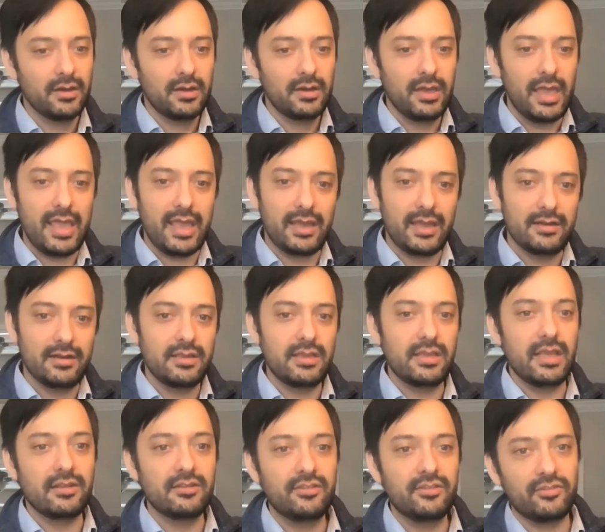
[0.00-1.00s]
And
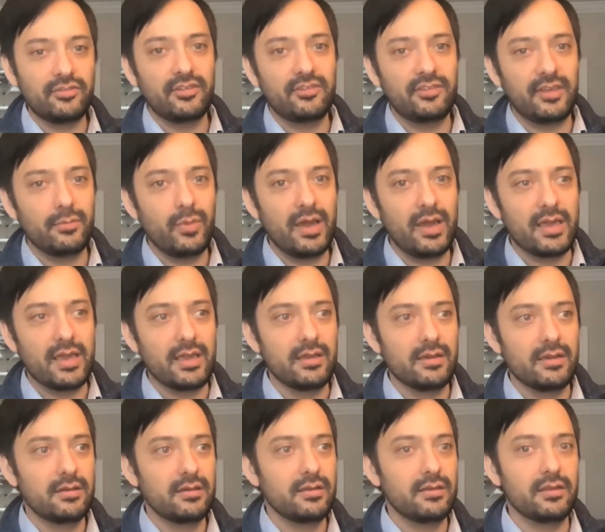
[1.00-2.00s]
in just the same way,
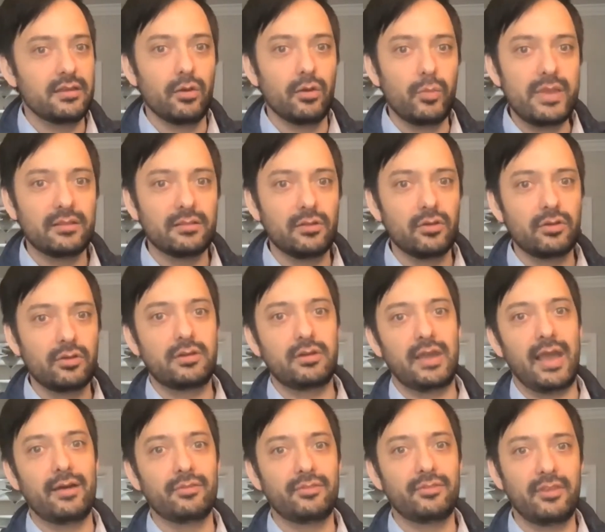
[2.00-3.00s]
you know, we can look
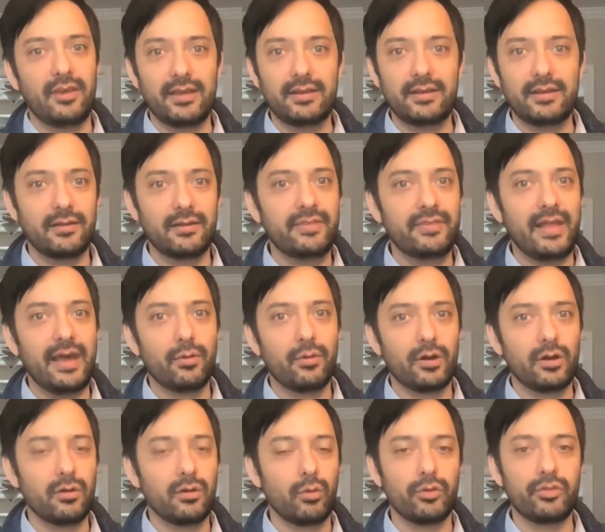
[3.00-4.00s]
outside at a
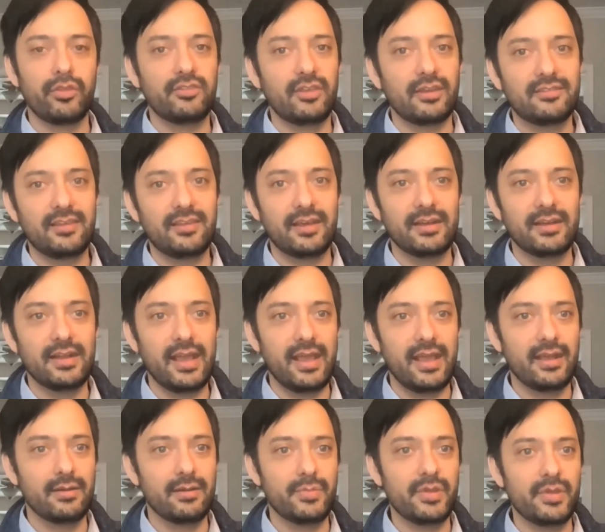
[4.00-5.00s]
flower or the sunset
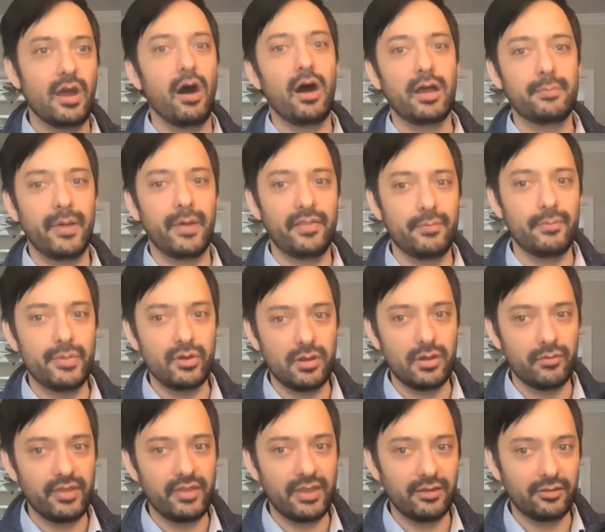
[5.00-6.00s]
and be awed by the beauty
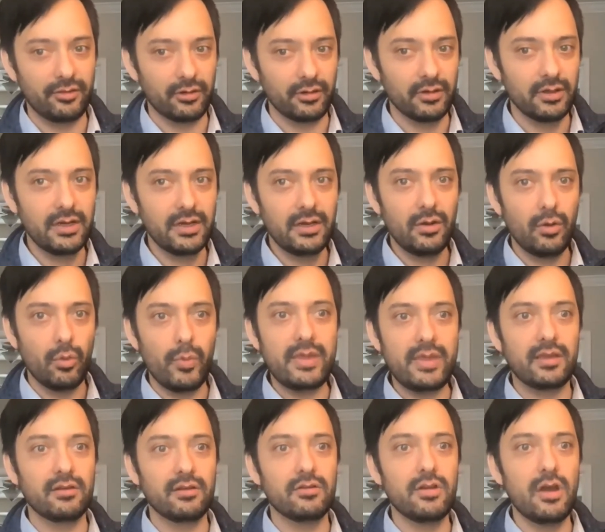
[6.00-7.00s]
of nature. We
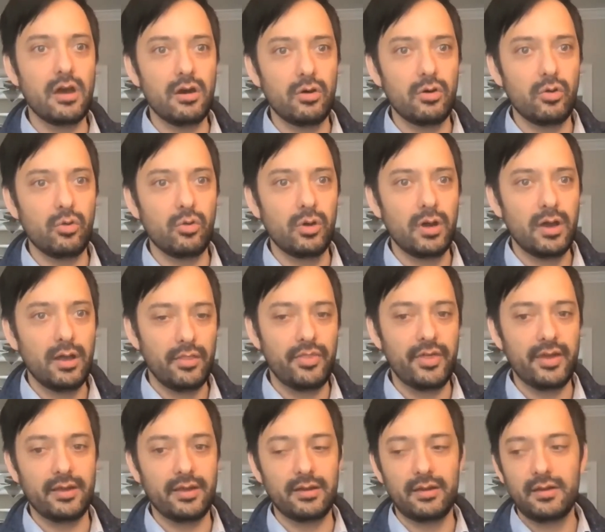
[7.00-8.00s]
can know
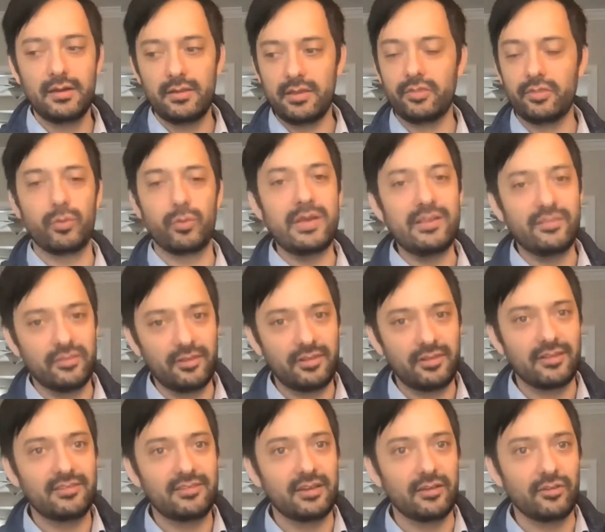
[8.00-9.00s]
that the reason the
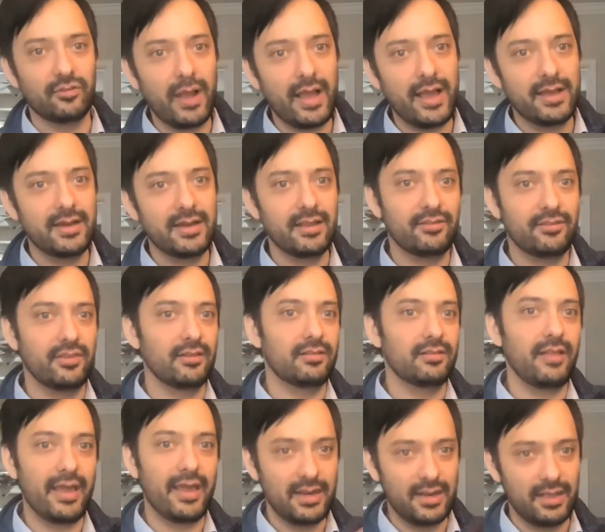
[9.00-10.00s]
sunset is red is that
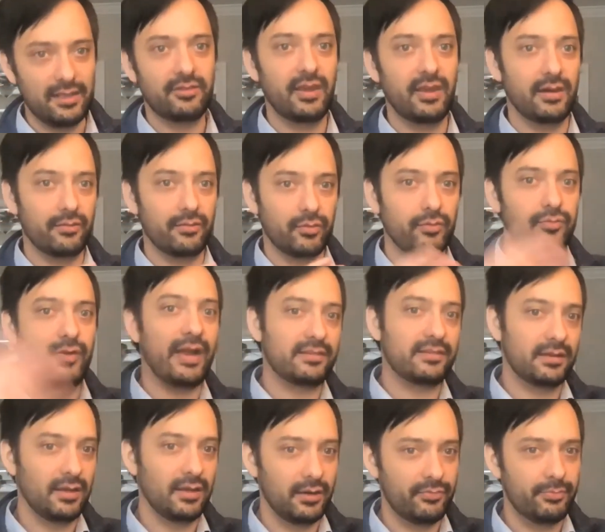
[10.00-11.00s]
light is kind of
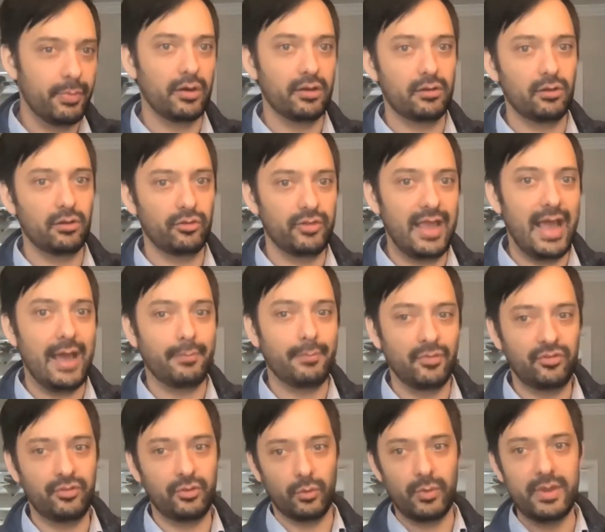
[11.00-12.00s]
refracting off particles in the
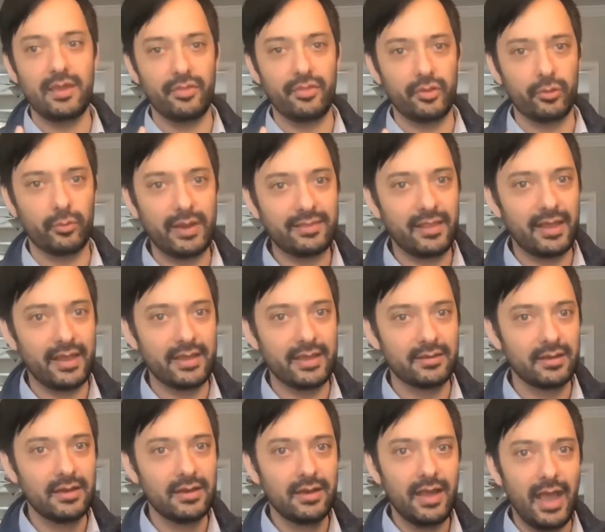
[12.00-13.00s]
atmosphere, and we get the red light,
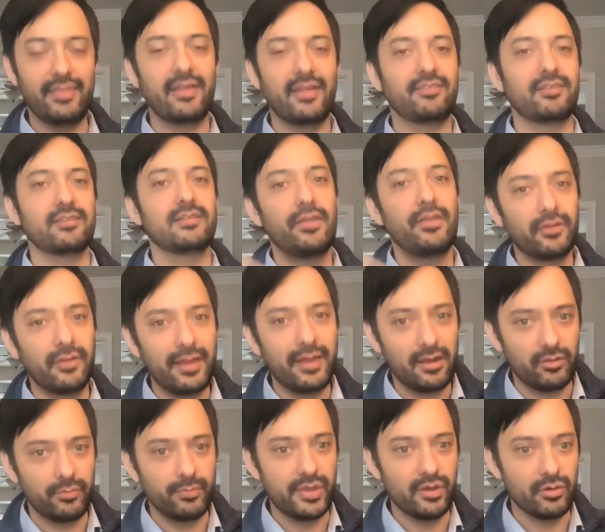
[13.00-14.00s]
and that's another layer
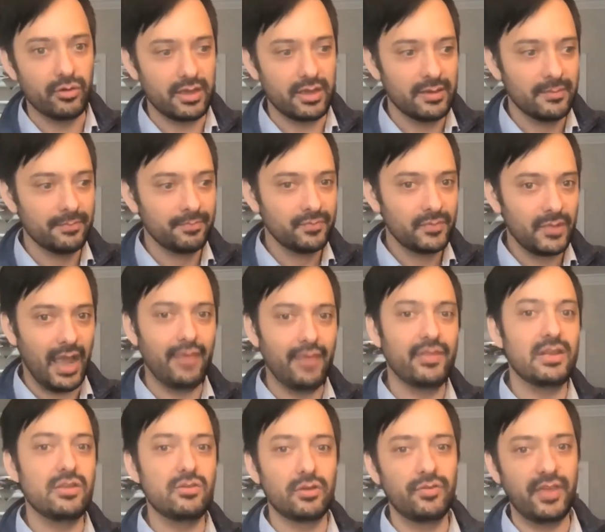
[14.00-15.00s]
of beauty. And then
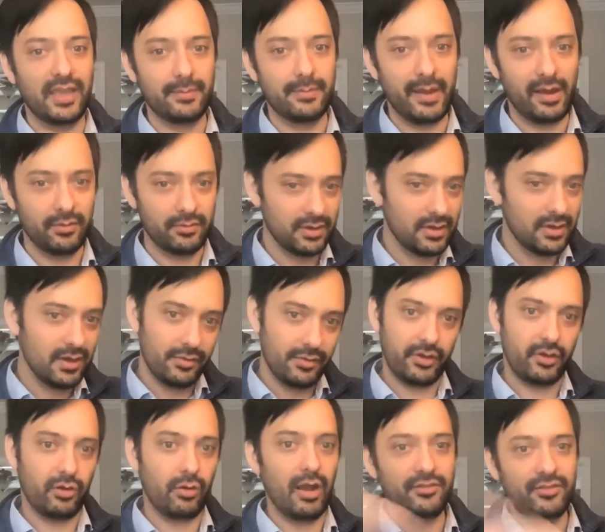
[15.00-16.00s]
you can think about the
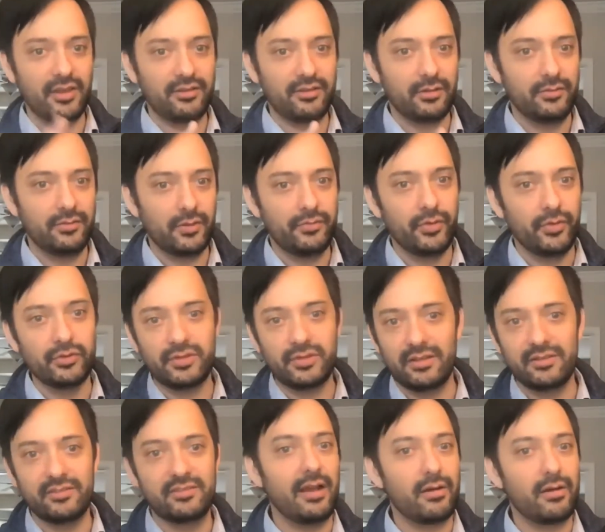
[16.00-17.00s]
cross-section for
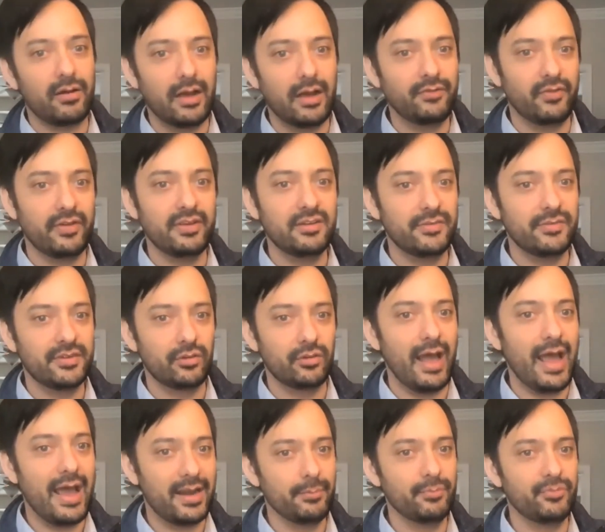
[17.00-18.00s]
photons scattering off of individual
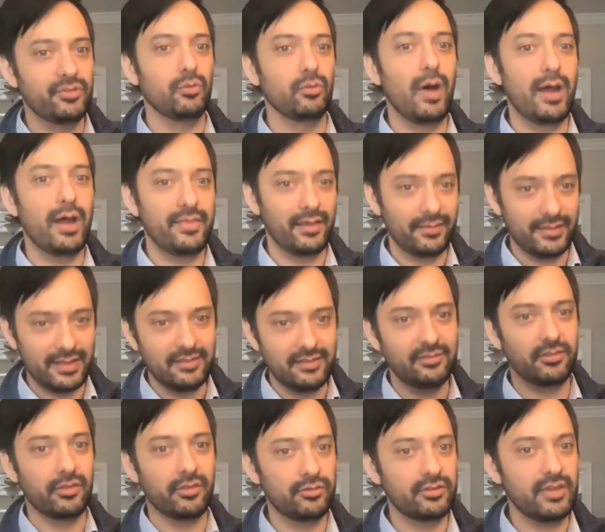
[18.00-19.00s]
atoms and why that leads to
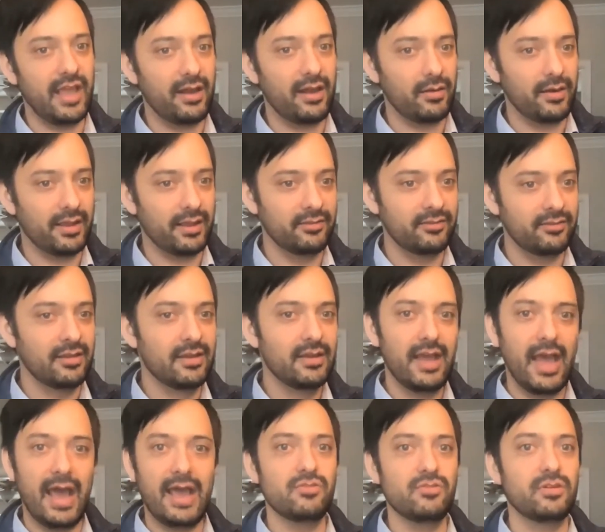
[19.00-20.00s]
those scatterings,
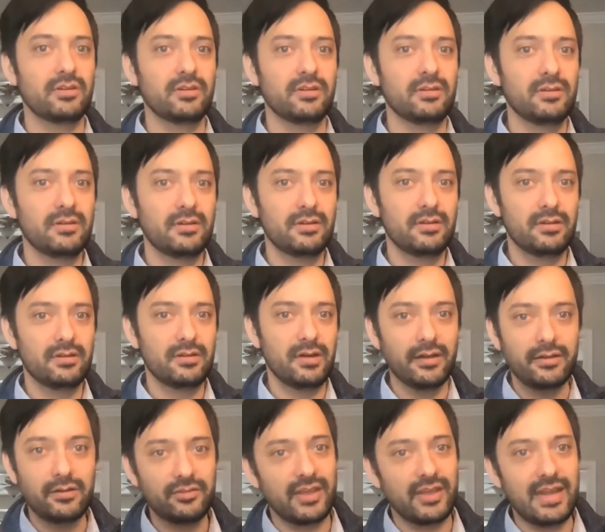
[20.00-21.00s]
and you can
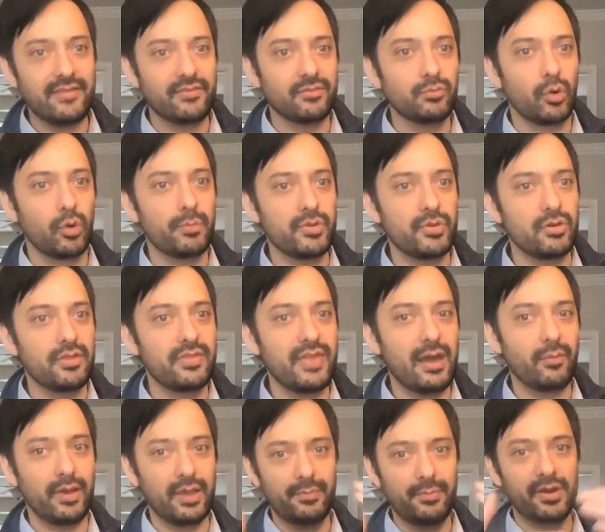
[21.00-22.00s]
understand even more beauty that
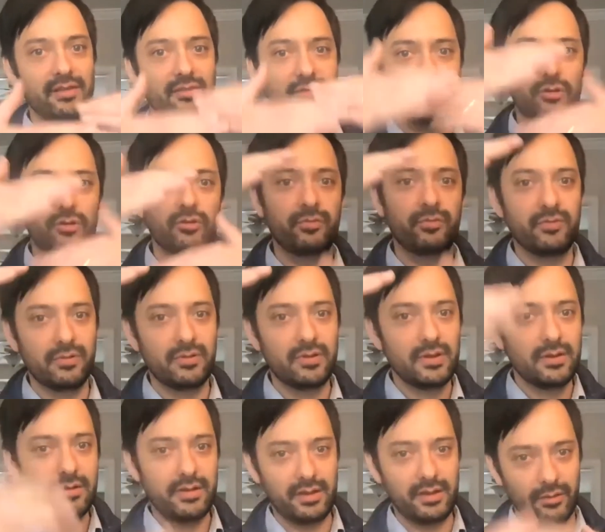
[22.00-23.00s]
way. But it's sort of,
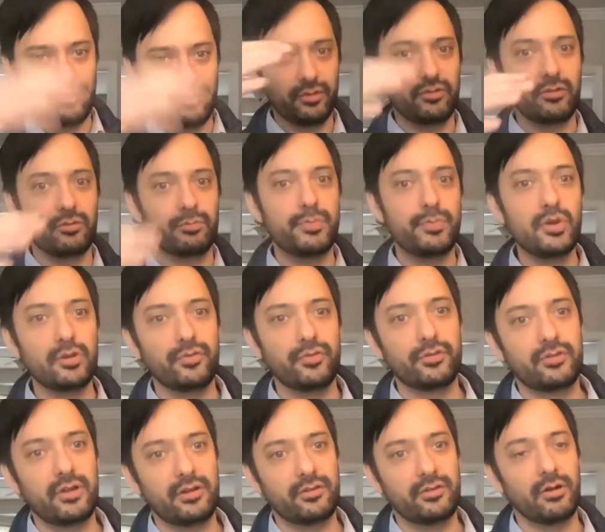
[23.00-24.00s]
you know, there's beautiful
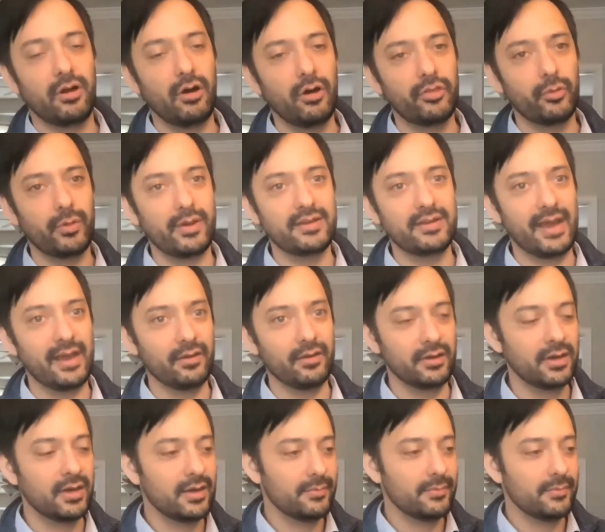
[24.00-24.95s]
structure all the way down.